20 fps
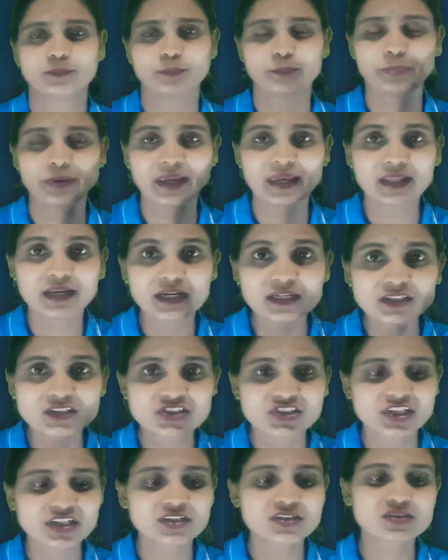parent
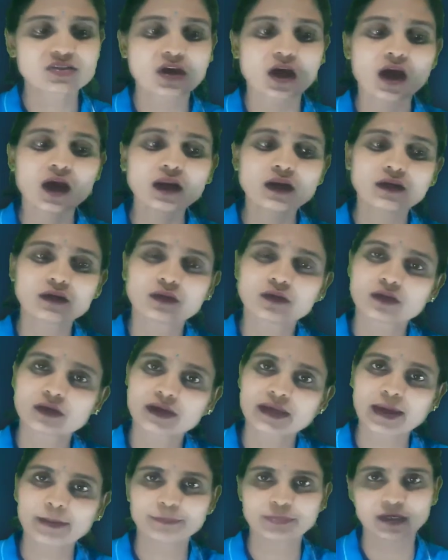genes are
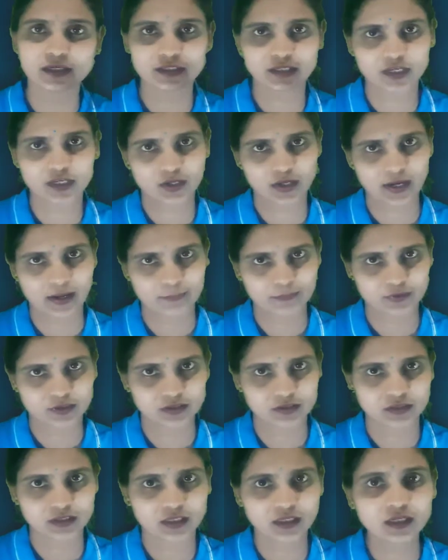capital T,
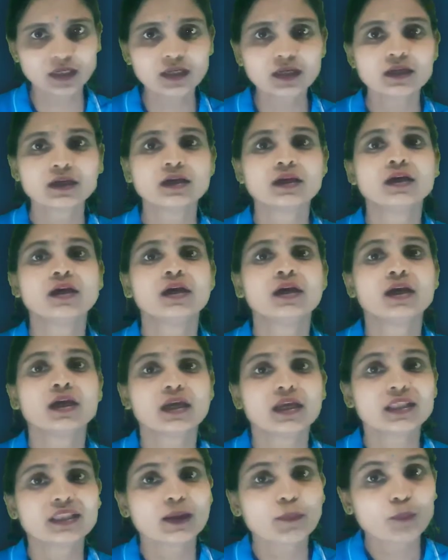capital T.
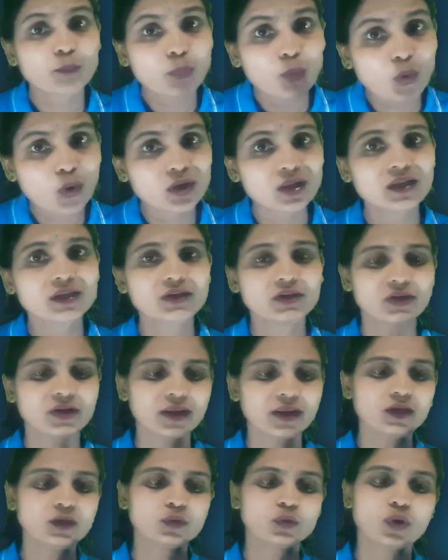In the pollen
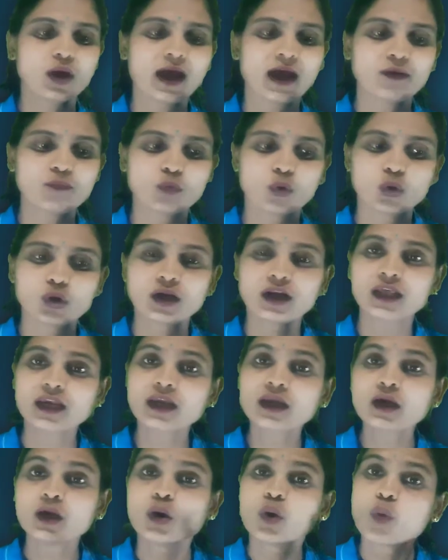grain, you have only
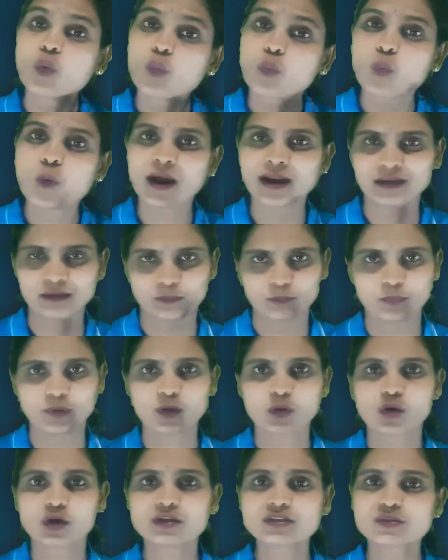one,
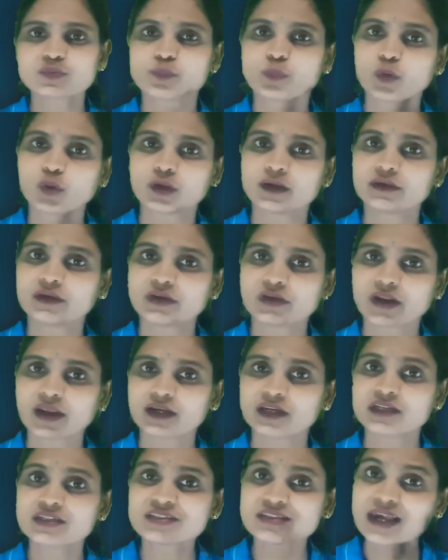because pollen
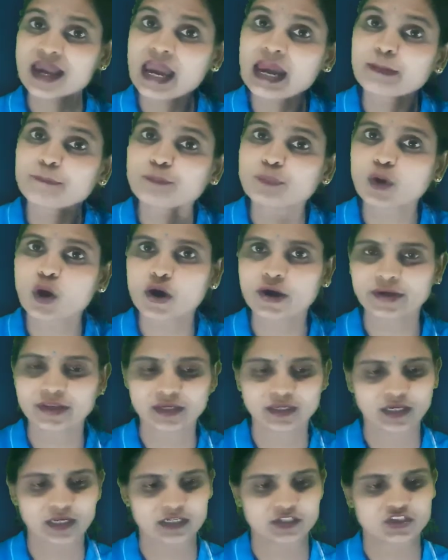grain is haploid
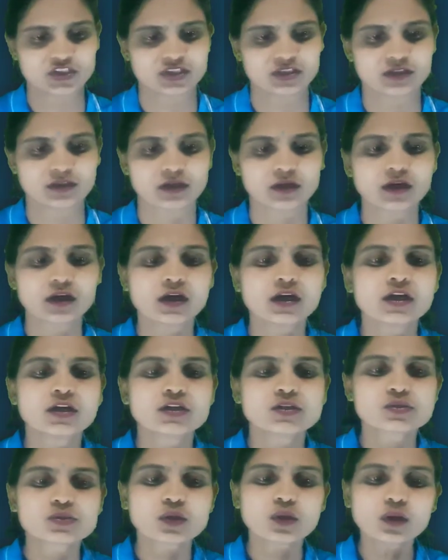in nature.
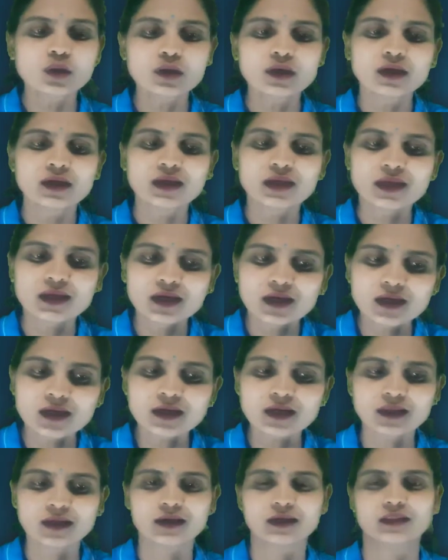So
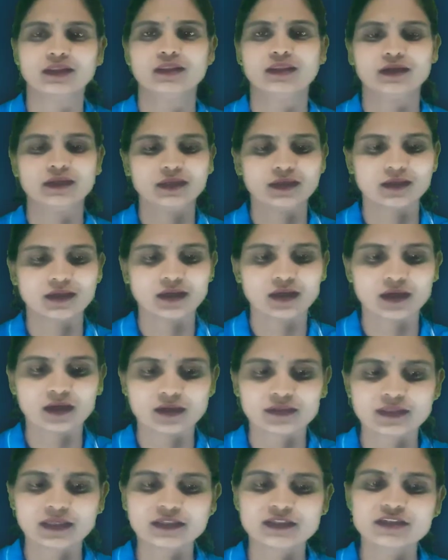here
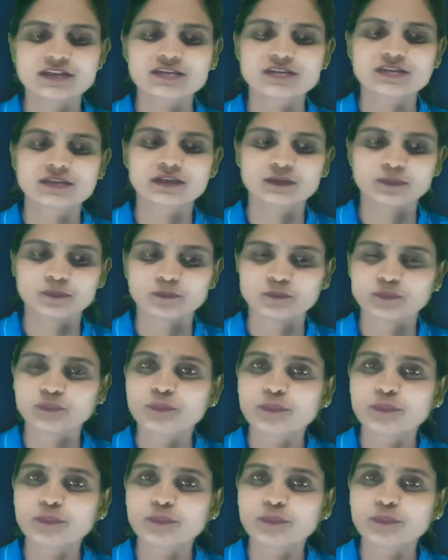that is the